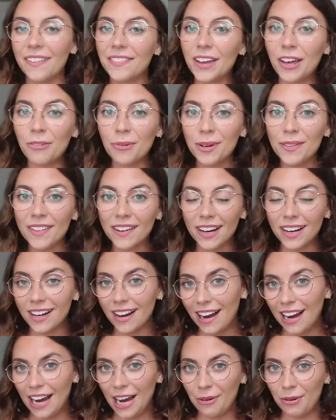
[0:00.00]
And the other one that I
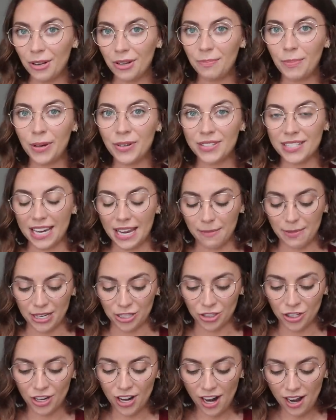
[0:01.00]
got, I will post a
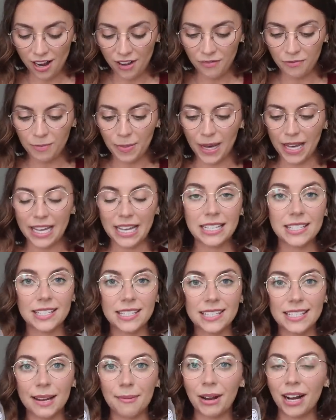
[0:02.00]
picture of, but it's
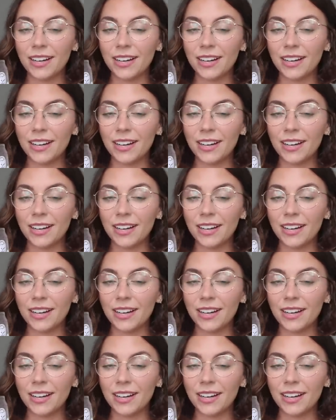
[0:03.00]
the same